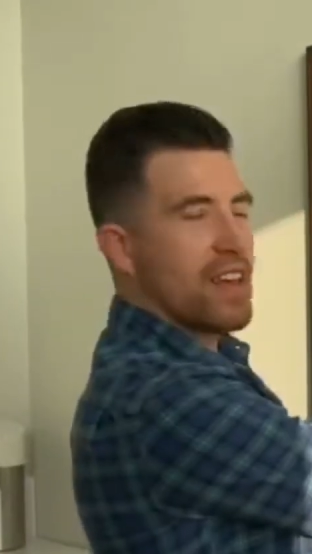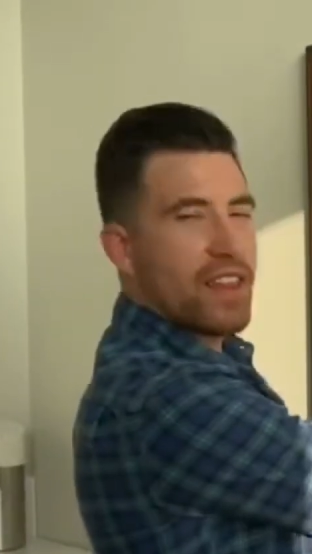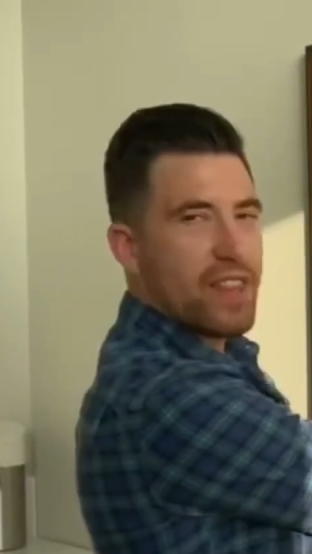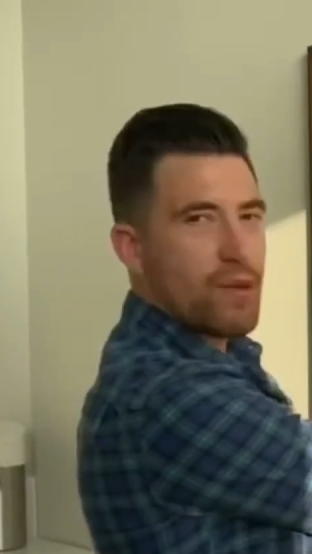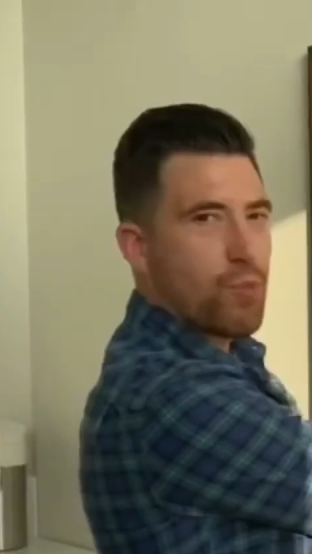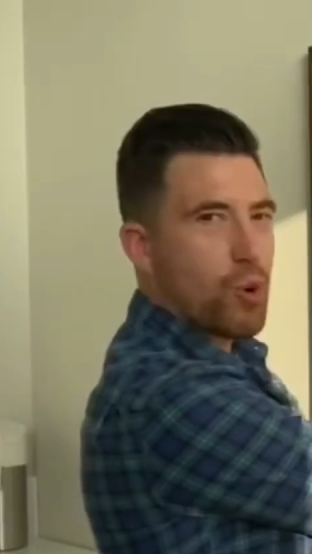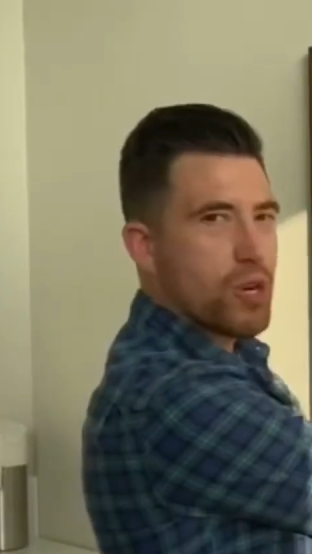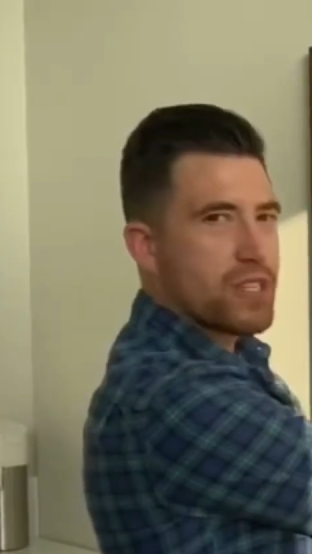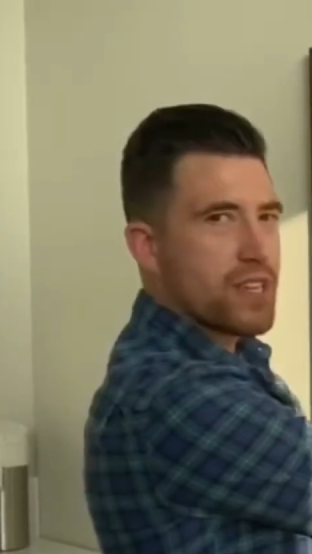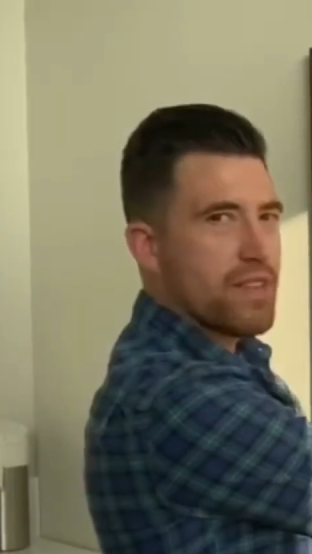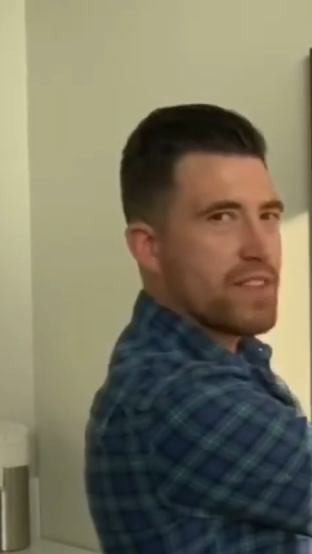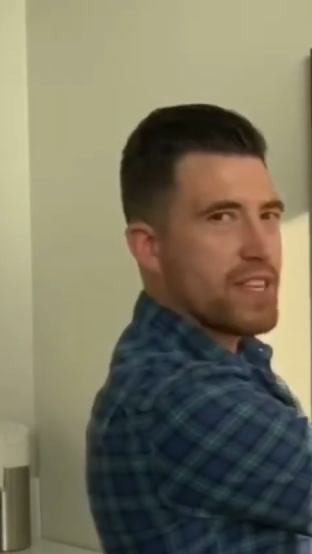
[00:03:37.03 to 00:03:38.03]
the importance
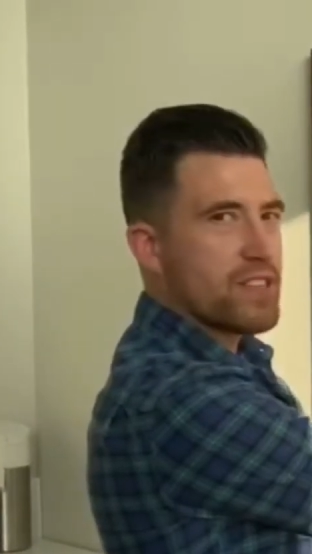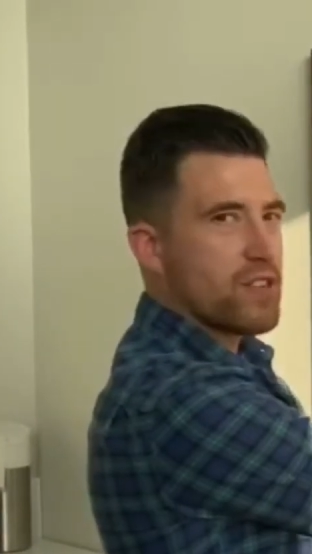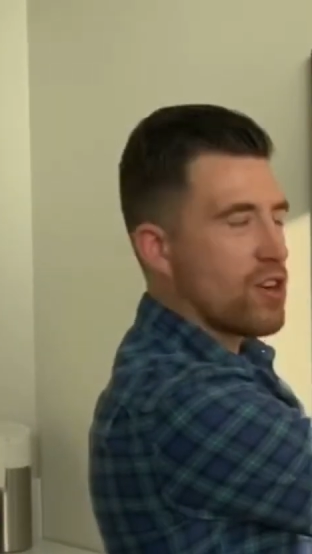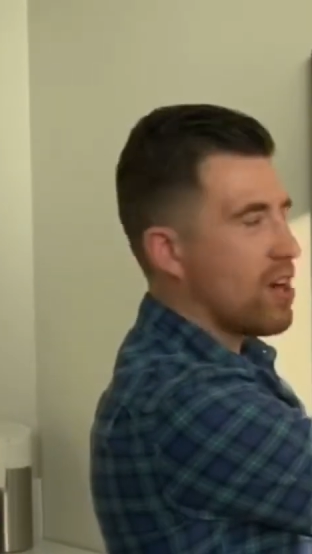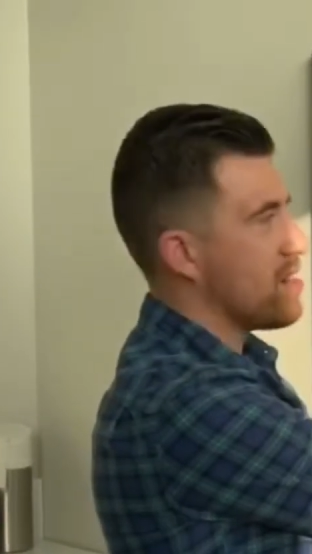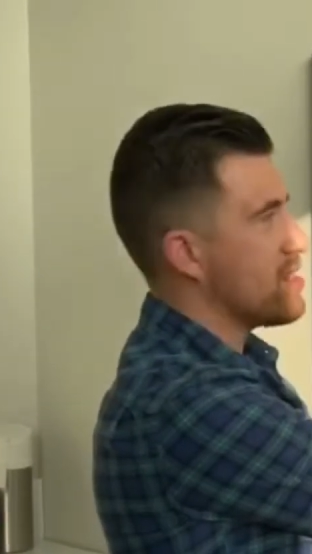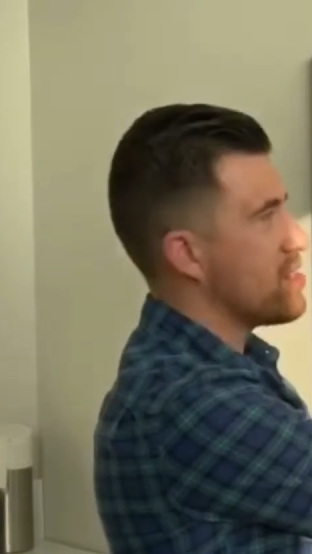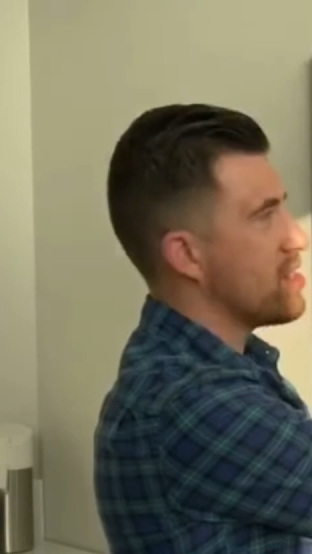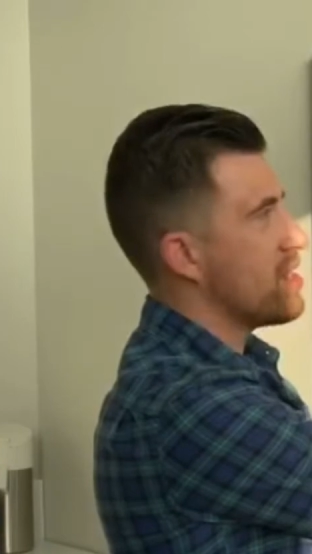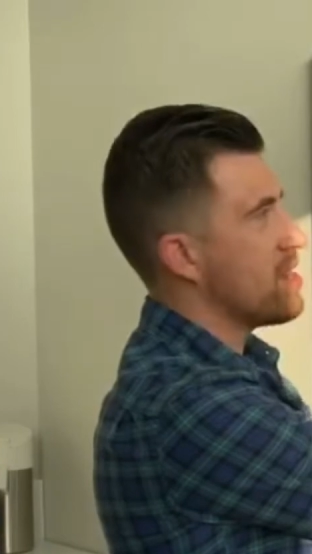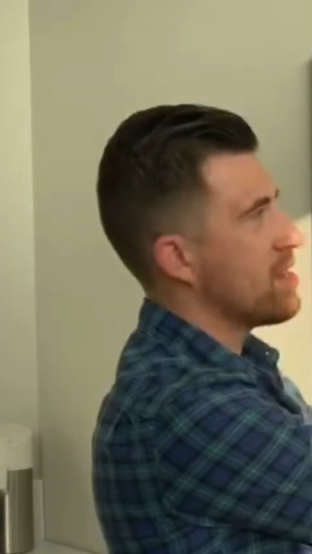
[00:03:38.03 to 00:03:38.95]
of this neurology,